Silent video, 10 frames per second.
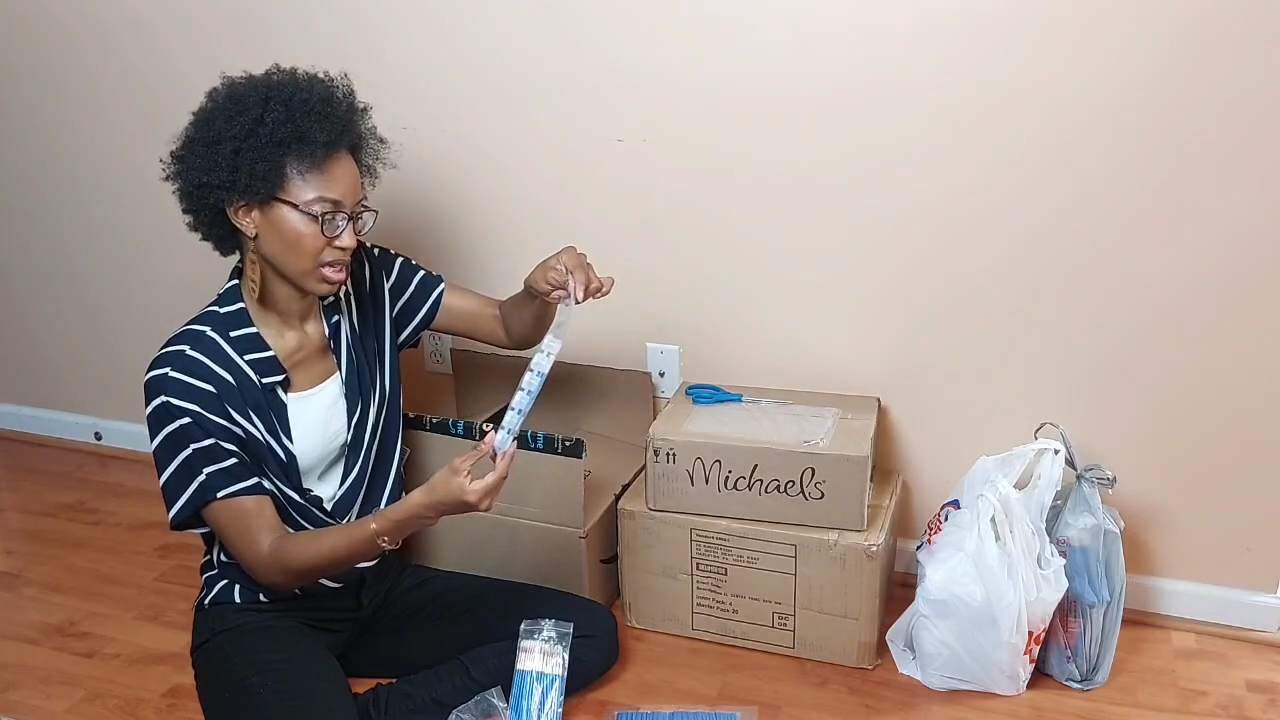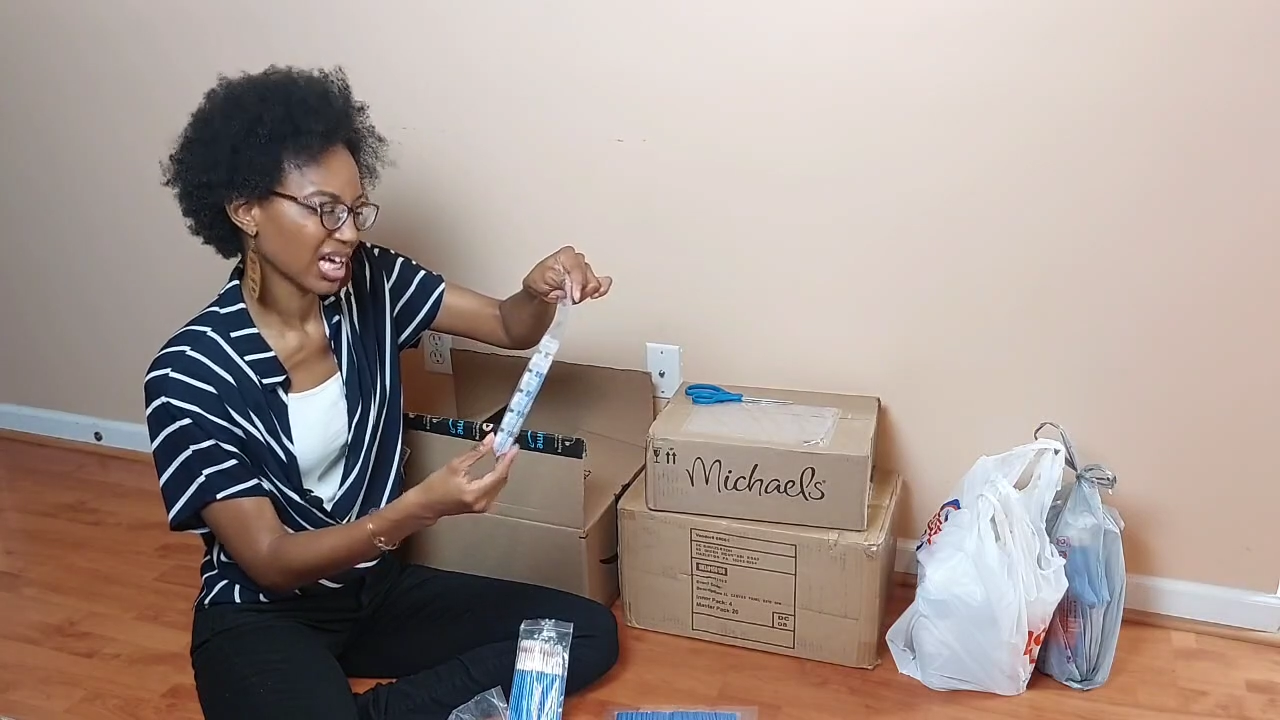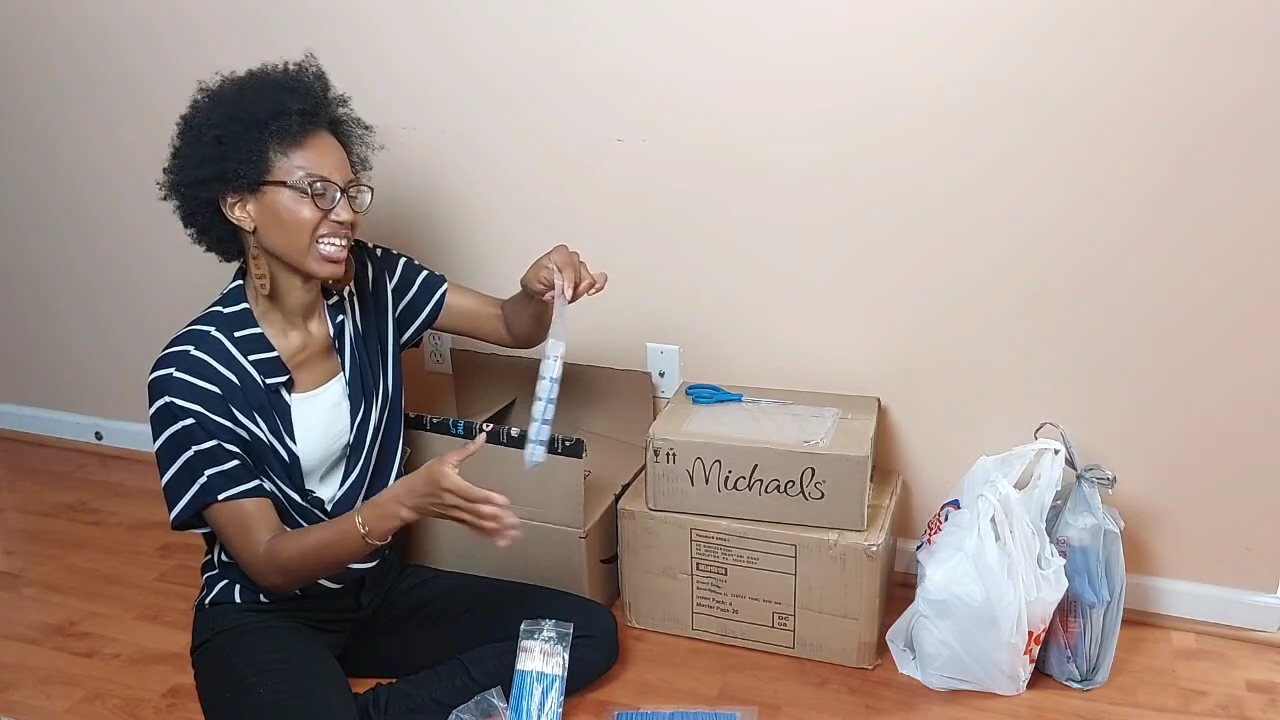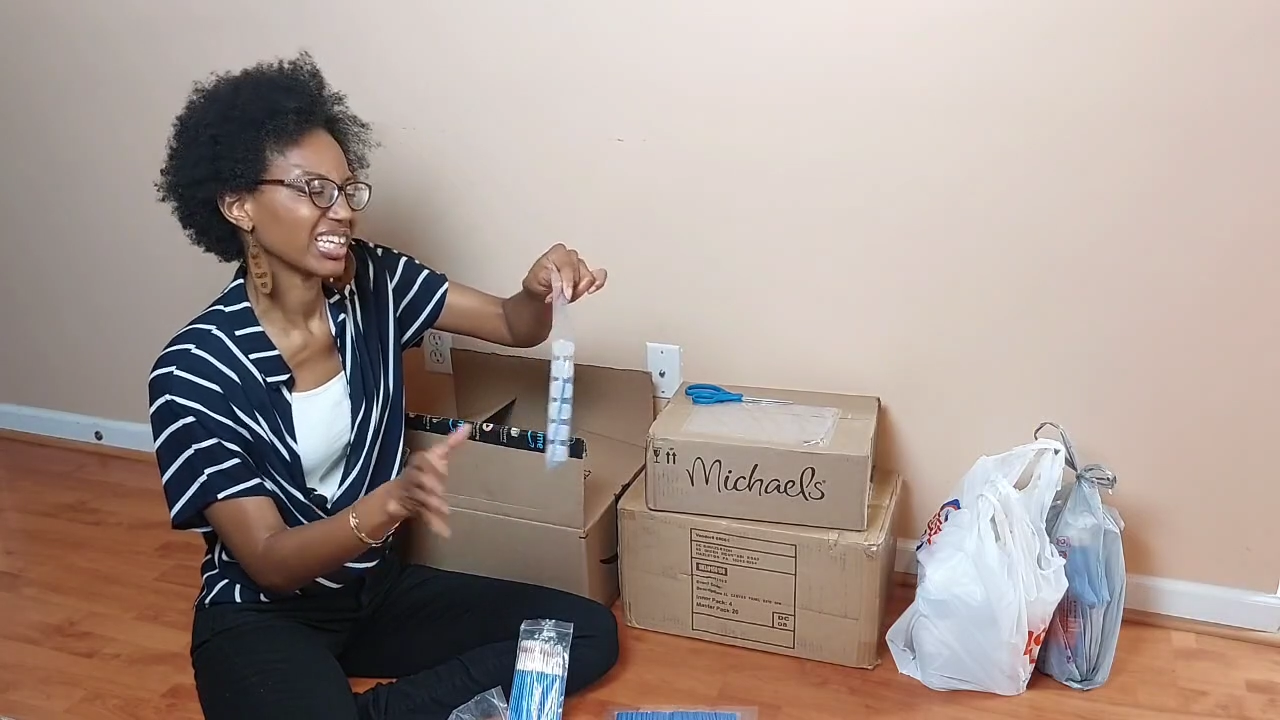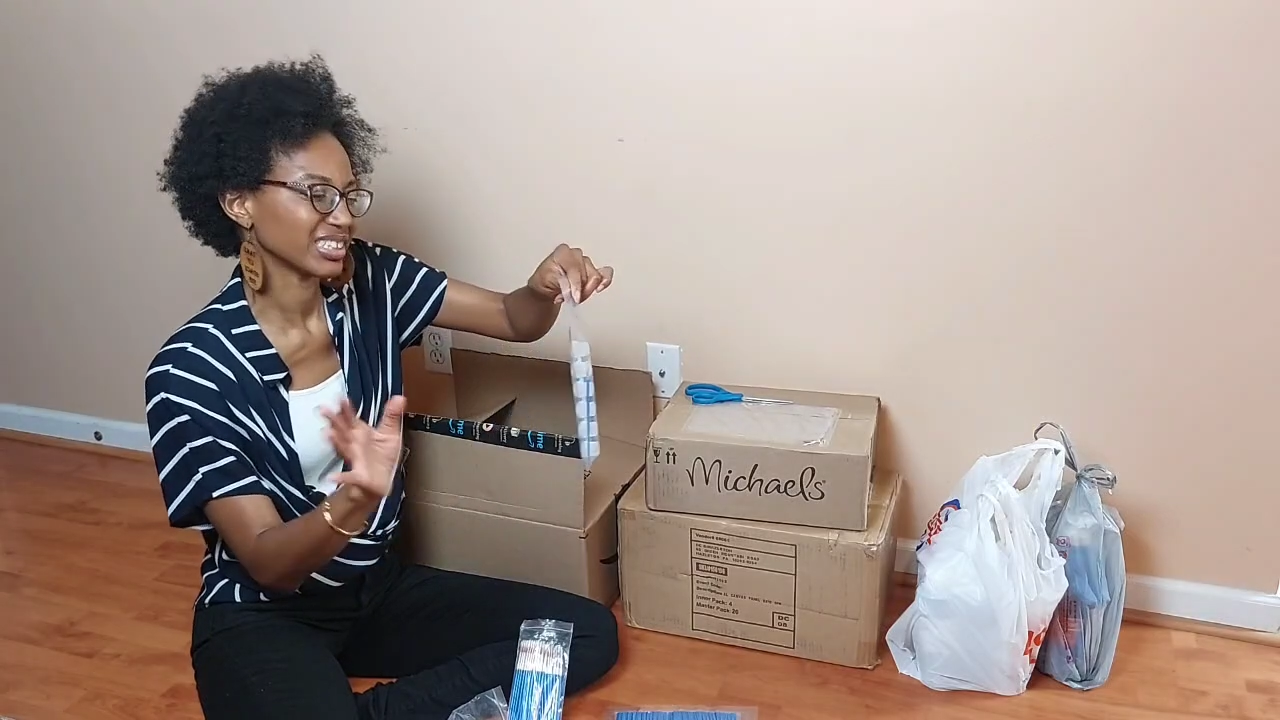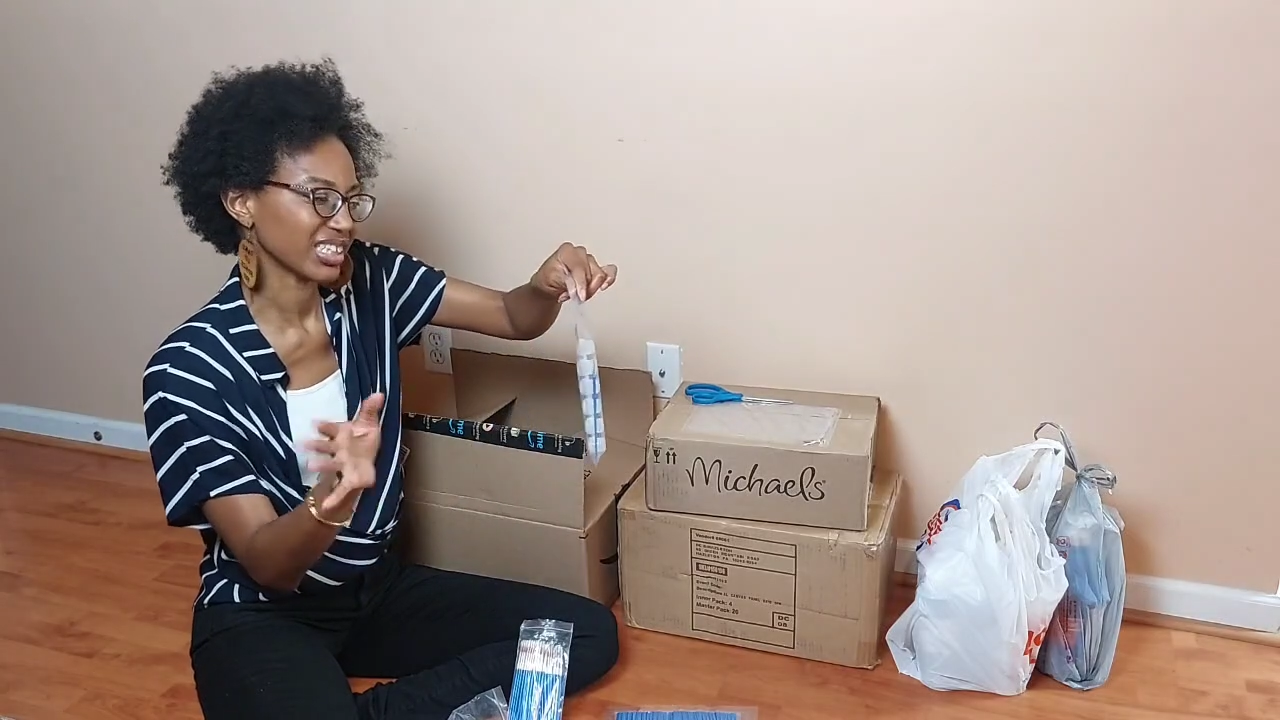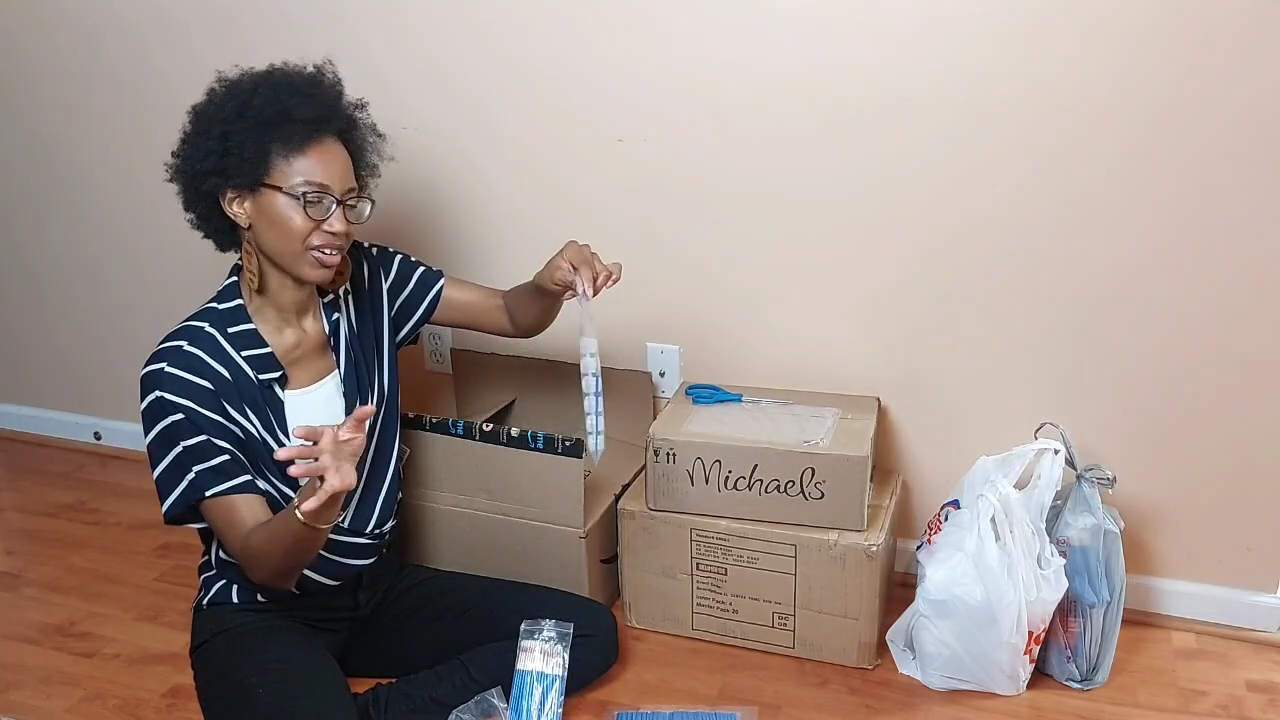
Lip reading: I like to